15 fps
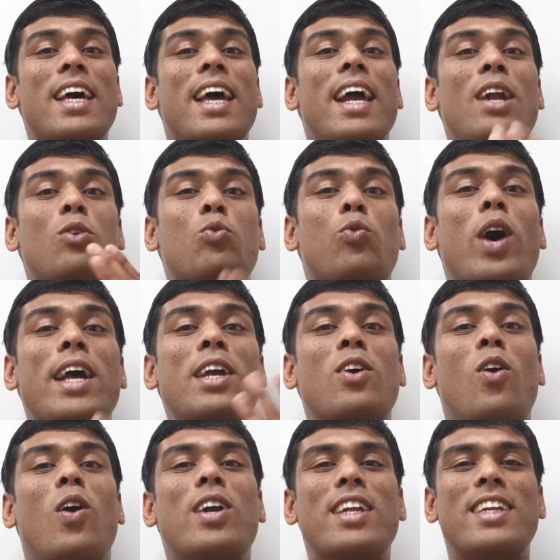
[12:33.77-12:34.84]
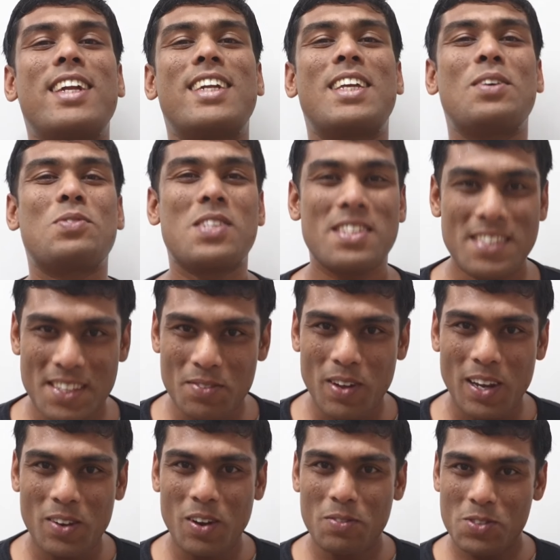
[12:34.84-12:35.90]
And y coordinate gives us the
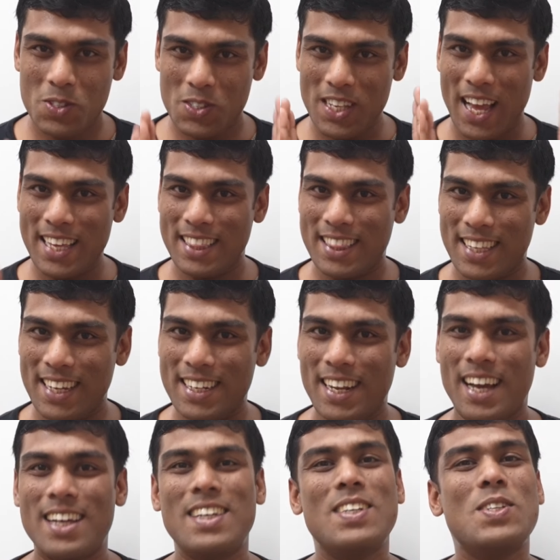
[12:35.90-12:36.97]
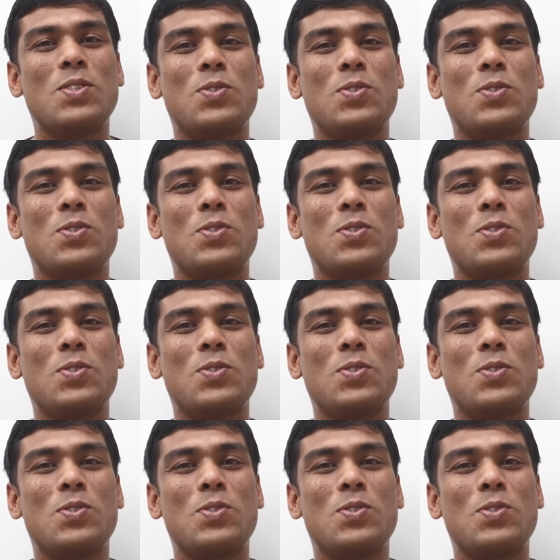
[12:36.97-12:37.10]
value of sin theta.